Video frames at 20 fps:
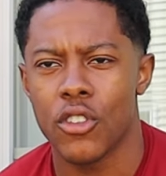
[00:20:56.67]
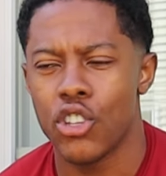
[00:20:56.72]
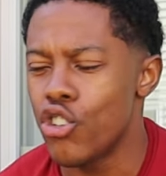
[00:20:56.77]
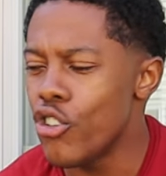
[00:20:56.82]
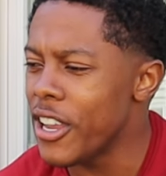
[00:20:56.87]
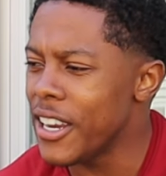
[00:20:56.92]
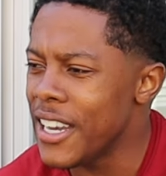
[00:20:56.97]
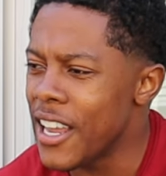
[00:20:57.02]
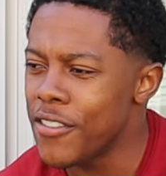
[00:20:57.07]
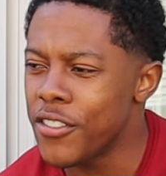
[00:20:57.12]

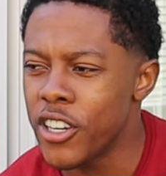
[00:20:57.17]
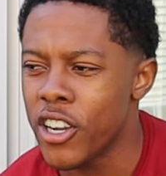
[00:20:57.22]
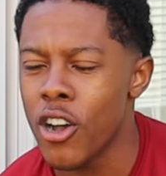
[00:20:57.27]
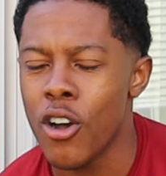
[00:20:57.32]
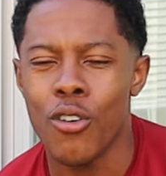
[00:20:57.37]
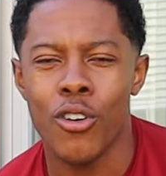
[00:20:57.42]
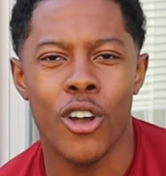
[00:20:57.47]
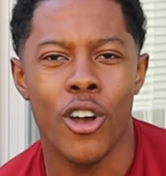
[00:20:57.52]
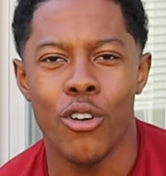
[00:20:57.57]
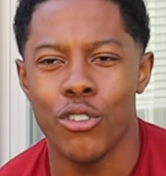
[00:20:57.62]
You ain't never
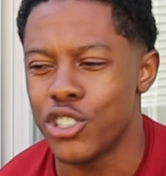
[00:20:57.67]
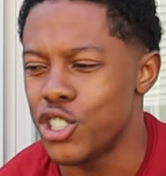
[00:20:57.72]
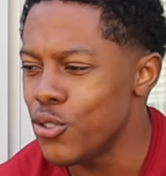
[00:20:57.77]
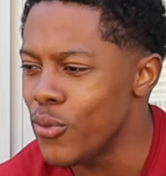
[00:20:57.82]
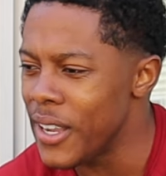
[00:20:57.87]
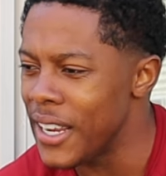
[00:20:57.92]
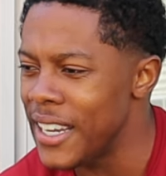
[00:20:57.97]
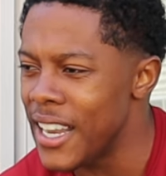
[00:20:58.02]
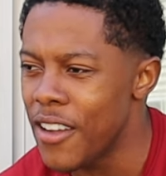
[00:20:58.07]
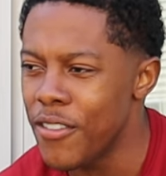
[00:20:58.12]
gonna ghost.
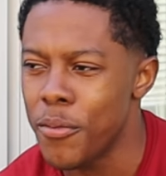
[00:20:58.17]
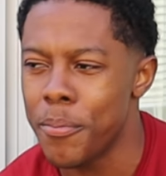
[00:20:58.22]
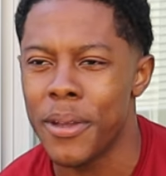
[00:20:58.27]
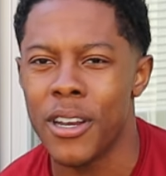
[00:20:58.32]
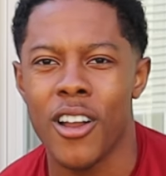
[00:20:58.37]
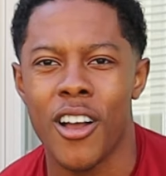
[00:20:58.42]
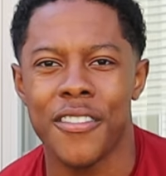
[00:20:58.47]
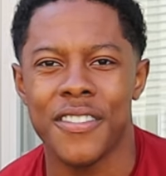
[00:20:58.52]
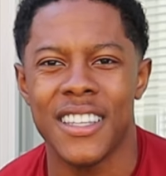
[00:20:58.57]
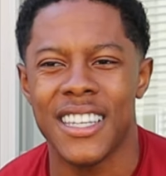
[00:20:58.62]
You ain't never
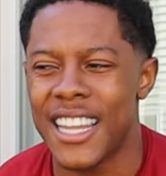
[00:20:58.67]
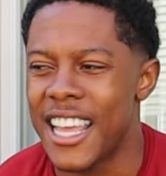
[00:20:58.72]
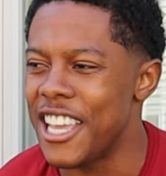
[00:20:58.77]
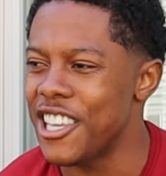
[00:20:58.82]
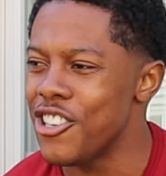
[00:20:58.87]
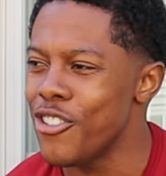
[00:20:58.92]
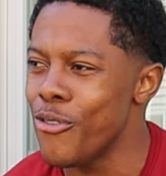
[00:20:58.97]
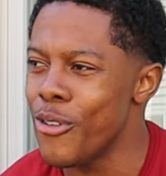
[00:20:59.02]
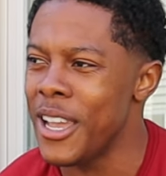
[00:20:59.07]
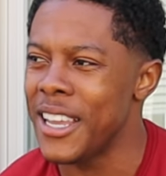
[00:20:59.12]
been off the
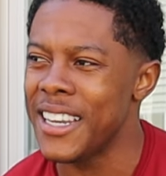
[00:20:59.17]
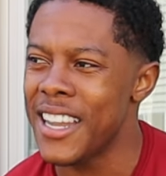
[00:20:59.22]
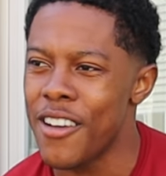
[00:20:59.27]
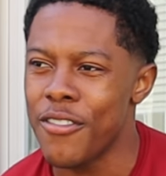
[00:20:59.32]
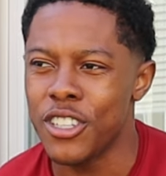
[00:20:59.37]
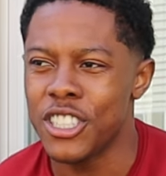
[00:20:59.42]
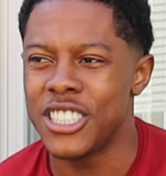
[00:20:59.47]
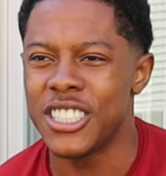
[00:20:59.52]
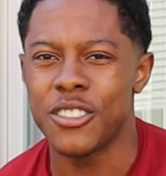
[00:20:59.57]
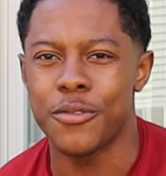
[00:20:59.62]
net. You ain't
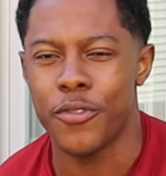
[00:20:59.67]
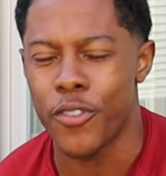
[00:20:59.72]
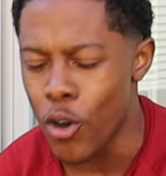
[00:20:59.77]
never just